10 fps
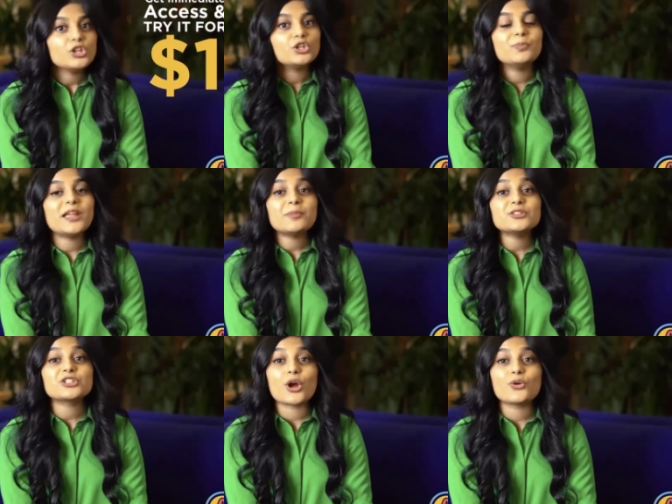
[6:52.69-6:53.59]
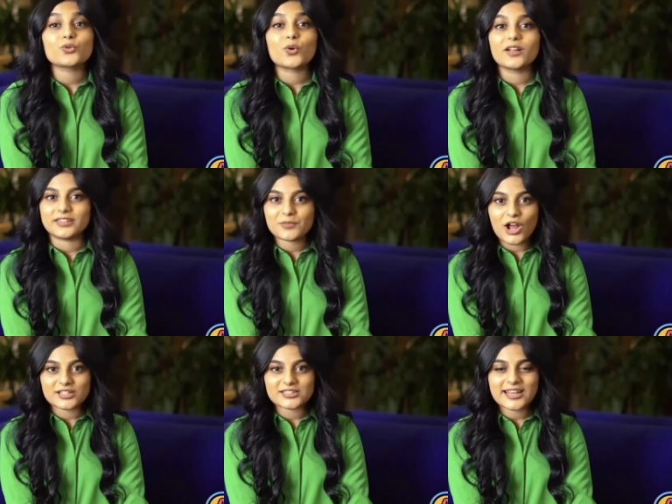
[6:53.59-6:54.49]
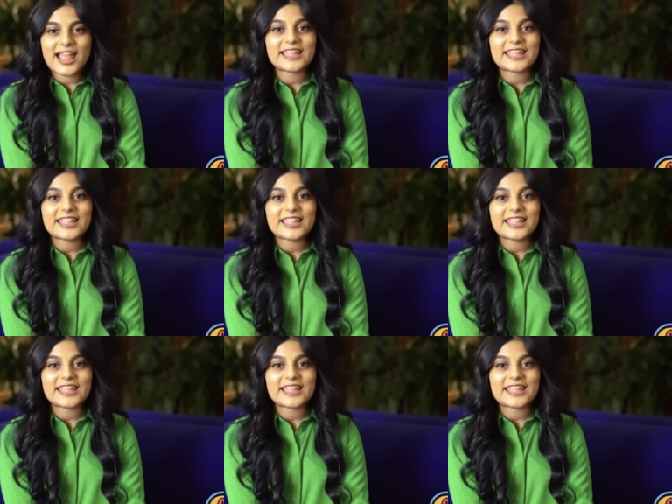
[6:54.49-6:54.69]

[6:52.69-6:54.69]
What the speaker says: You'll be able to go through our LEAP content